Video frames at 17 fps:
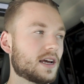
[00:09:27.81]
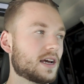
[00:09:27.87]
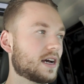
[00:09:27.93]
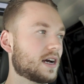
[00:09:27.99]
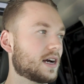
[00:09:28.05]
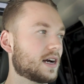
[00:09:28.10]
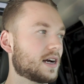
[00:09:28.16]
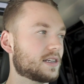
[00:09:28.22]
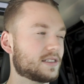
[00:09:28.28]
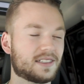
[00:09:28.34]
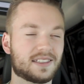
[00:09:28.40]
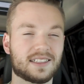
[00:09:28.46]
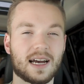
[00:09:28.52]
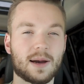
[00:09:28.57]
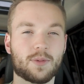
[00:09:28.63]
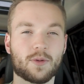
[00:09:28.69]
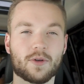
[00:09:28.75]
and
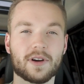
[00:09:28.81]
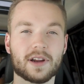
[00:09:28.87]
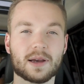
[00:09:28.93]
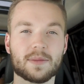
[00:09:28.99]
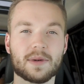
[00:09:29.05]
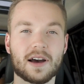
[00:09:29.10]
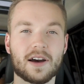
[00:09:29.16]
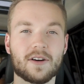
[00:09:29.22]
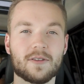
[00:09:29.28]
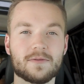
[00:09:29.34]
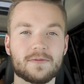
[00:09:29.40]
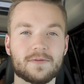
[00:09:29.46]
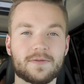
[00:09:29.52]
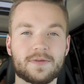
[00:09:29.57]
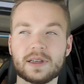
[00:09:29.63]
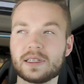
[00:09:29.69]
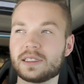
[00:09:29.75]
stop worrying about
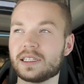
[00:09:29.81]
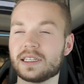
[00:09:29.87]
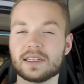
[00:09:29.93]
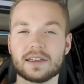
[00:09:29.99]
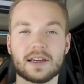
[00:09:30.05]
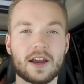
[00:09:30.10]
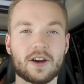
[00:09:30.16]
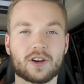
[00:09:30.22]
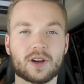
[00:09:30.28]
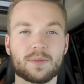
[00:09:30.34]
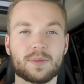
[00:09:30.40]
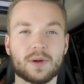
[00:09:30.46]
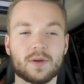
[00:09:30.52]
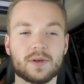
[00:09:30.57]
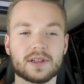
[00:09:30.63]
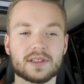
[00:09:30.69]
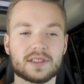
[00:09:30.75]
fixing air
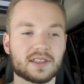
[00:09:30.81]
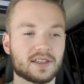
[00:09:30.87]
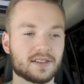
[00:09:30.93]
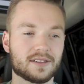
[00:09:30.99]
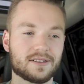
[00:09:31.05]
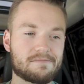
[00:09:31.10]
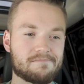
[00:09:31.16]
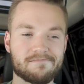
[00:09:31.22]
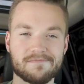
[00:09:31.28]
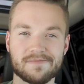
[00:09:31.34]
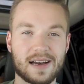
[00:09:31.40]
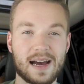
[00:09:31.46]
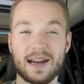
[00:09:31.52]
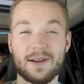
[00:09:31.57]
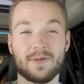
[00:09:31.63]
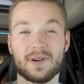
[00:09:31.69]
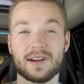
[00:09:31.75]
components, because I
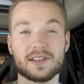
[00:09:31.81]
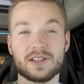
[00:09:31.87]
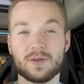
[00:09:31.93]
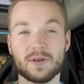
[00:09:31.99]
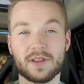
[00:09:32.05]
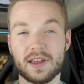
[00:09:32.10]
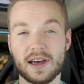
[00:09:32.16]
didn't want to deal with